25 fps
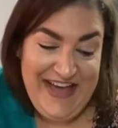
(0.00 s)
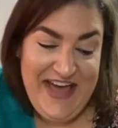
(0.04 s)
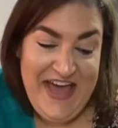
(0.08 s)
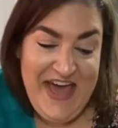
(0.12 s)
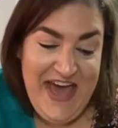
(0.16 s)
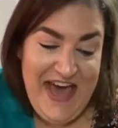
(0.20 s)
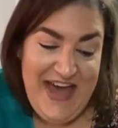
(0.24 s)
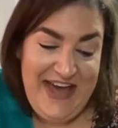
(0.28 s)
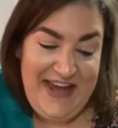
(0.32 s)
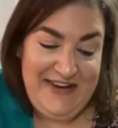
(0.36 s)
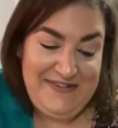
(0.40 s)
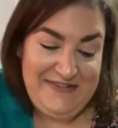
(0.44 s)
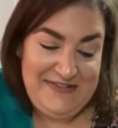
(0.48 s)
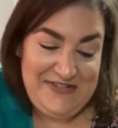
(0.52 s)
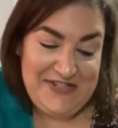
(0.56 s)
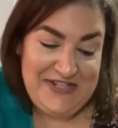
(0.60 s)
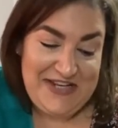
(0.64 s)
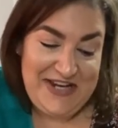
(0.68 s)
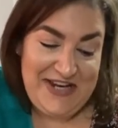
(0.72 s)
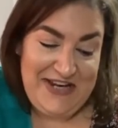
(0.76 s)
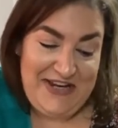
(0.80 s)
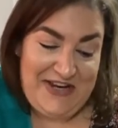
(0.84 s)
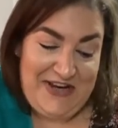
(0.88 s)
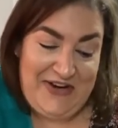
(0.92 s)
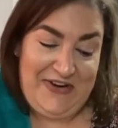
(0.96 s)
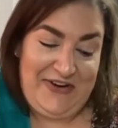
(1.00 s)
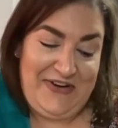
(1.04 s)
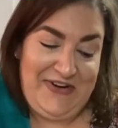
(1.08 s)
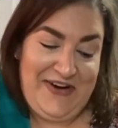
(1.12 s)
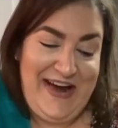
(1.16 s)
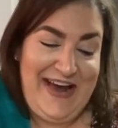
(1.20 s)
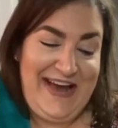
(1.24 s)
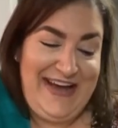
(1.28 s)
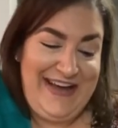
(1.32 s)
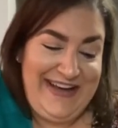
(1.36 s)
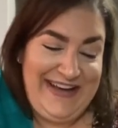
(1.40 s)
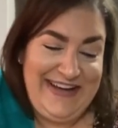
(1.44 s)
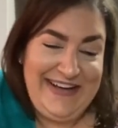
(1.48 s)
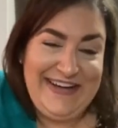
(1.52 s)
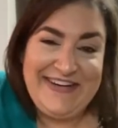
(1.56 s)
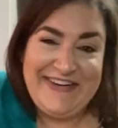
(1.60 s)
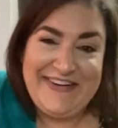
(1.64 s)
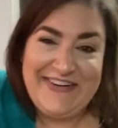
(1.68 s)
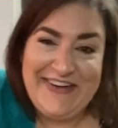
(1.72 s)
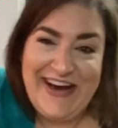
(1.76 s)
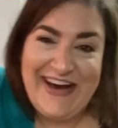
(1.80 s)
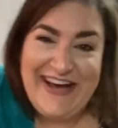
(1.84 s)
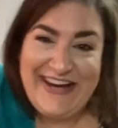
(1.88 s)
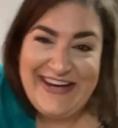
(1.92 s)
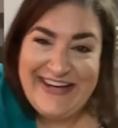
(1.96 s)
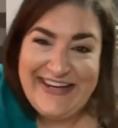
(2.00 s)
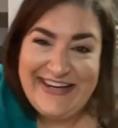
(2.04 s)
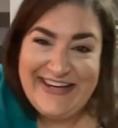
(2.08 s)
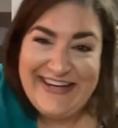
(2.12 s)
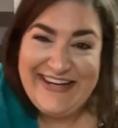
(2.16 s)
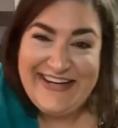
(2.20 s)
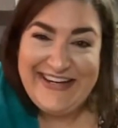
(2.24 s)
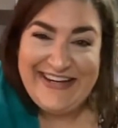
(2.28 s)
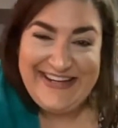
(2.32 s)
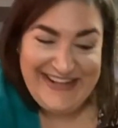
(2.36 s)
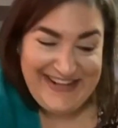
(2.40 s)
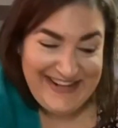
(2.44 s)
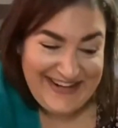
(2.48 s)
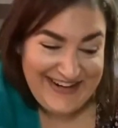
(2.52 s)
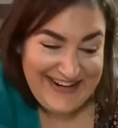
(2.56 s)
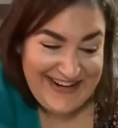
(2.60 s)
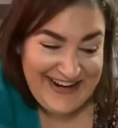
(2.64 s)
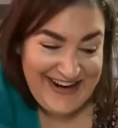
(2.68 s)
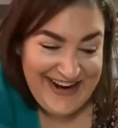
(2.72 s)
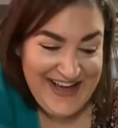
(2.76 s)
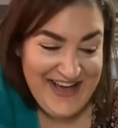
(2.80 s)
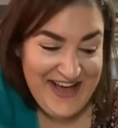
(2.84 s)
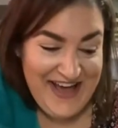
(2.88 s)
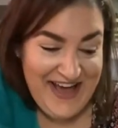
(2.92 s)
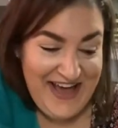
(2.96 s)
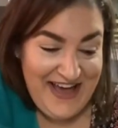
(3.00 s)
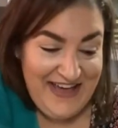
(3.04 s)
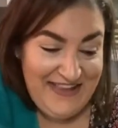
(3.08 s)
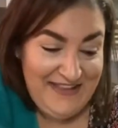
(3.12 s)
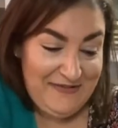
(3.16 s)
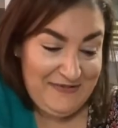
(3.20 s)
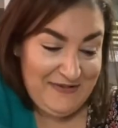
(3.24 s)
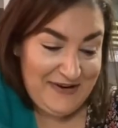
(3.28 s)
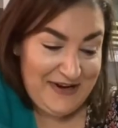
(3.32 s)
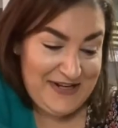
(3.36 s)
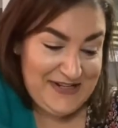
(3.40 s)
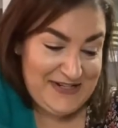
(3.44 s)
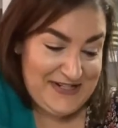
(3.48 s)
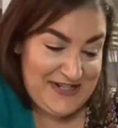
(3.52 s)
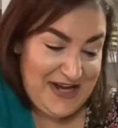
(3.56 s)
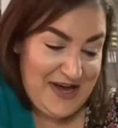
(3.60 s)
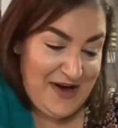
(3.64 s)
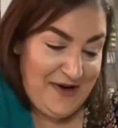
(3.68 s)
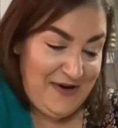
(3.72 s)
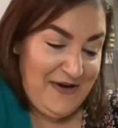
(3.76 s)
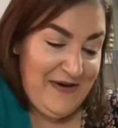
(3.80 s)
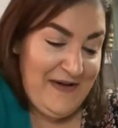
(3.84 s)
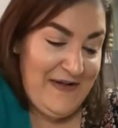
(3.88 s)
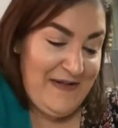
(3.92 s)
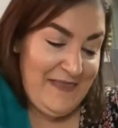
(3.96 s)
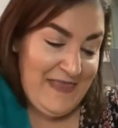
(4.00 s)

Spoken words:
and I'm just gonna grate it in here, and then we're good to go.